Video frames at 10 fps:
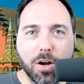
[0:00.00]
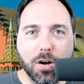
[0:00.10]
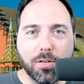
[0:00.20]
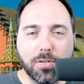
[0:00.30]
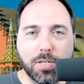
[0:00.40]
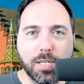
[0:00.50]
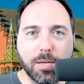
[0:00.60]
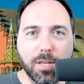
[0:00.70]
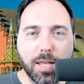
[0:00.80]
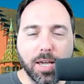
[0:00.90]
Monte
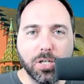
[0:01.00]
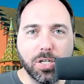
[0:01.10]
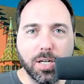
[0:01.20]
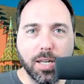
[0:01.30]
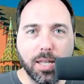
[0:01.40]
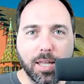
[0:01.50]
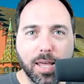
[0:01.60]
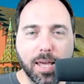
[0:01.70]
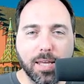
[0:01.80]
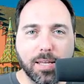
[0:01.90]
Carlo
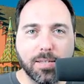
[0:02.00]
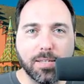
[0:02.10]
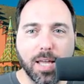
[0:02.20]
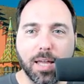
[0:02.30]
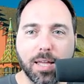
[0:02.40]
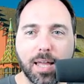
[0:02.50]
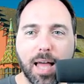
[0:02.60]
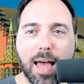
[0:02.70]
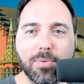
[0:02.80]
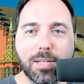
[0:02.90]
simulation
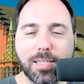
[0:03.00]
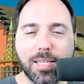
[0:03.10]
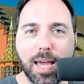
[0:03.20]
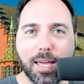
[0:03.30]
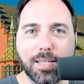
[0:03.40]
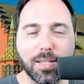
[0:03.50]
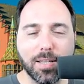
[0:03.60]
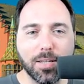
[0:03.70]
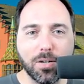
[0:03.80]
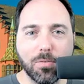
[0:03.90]
is, I would
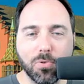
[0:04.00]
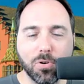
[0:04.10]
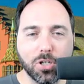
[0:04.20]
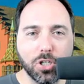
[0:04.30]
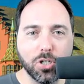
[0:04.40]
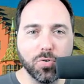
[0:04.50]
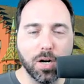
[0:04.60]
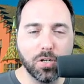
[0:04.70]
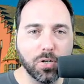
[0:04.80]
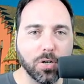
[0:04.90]
say, it's a little
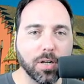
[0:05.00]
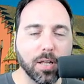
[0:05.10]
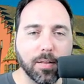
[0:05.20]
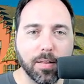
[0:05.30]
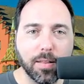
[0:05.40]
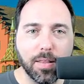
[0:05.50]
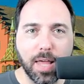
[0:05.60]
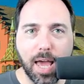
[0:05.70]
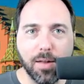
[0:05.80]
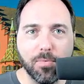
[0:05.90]
more
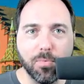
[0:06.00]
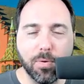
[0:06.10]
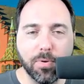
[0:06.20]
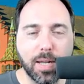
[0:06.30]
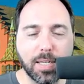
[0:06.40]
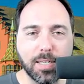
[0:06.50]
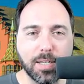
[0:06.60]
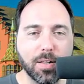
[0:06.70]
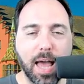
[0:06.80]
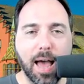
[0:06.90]
structured than
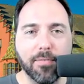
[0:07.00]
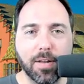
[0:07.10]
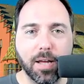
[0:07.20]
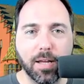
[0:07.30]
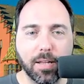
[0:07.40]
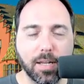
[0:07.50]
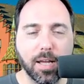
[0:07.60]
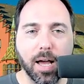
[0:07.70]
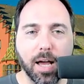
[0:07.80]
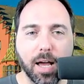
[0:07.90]
what we would necessarily have
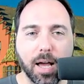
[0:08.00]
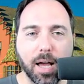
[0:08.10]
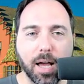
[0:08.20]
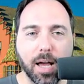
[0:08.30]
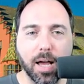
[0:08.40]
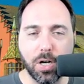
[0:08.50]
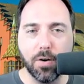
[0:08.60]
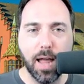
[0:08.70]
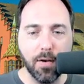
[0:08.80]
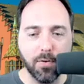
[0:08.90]
in a
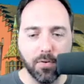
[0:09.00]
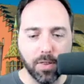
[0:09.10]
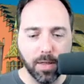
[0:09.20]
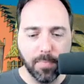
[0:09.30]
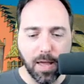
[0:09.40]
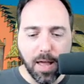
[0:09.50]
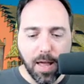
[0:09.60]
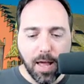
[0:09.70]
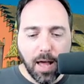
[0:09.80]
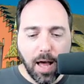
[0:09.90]
evolutionary
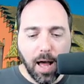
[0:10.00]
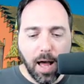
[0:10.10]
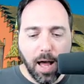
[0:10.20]
algorithm.